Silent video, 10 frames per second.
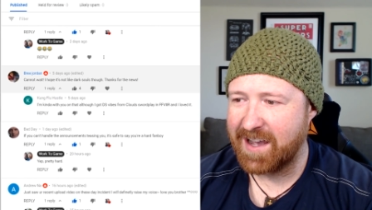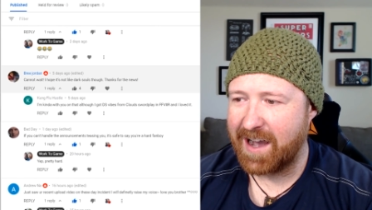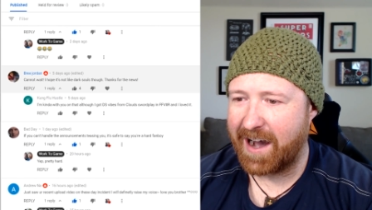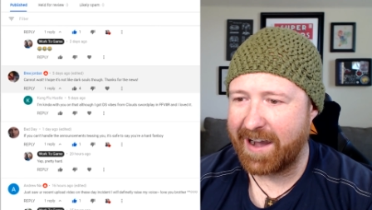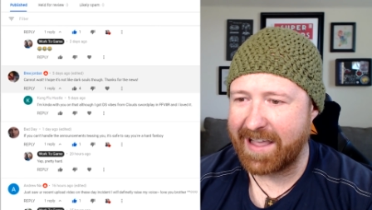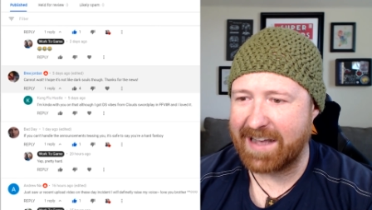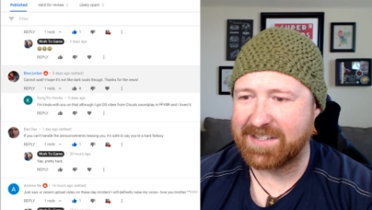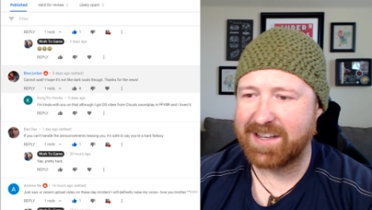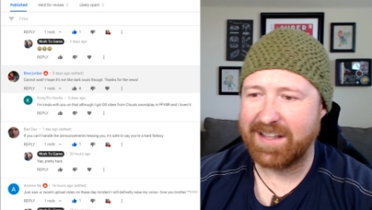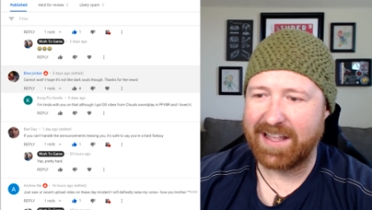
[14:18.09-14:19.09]
Uh,
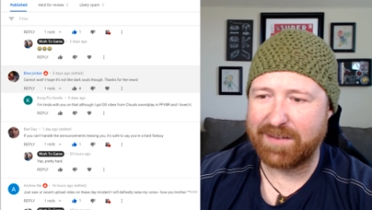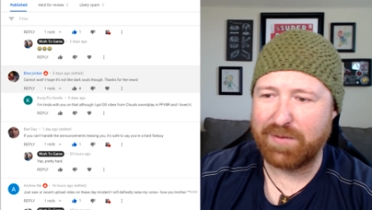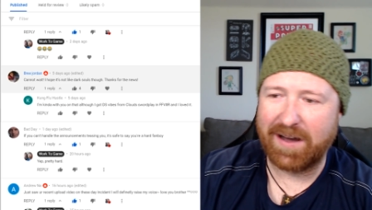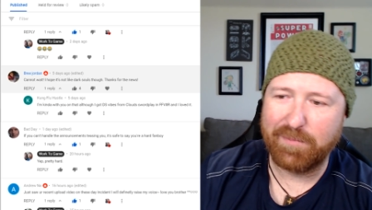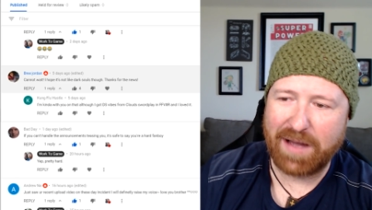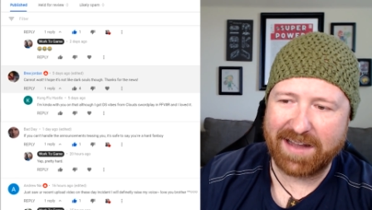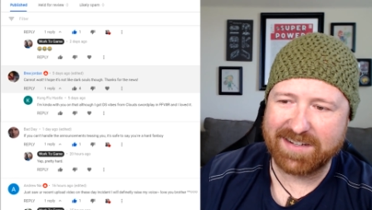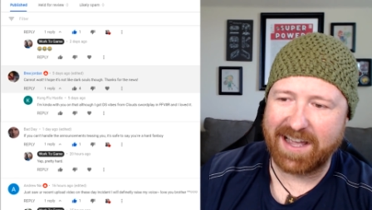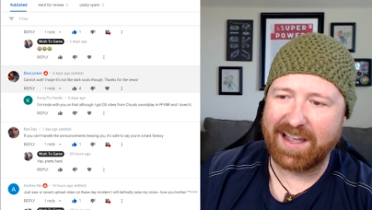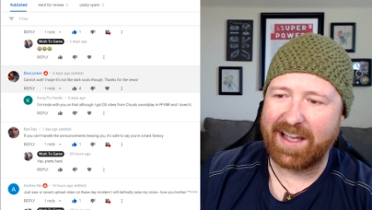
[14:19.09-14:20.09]
yes, uh, like bad day.